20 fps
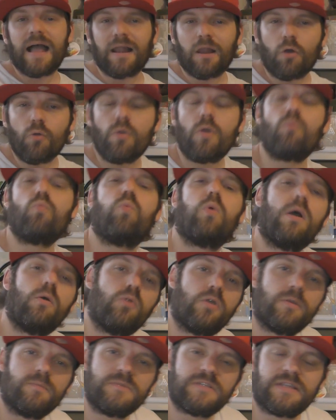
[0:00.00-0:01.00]
Hello and
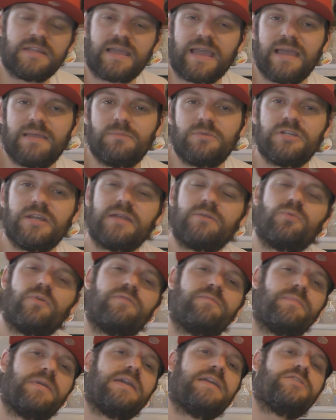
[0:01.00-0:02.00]
welcome to the Game Shed
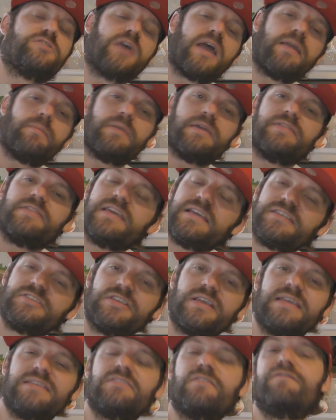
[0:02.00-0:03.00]
with me, Jamie.
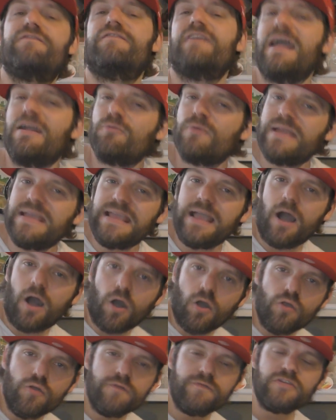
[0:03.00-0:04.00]
This is a very
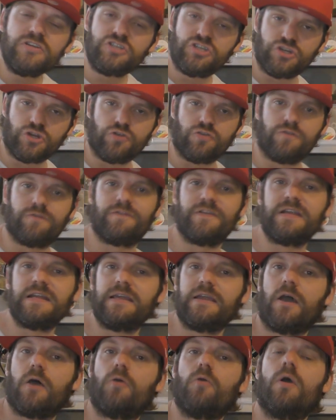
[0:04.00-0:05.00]
overdue
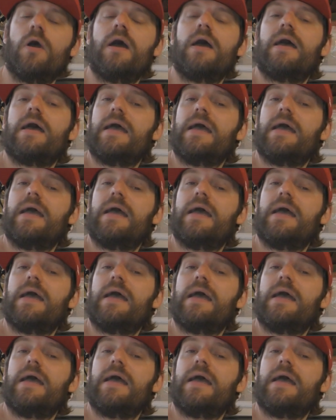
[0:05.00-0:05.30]
video.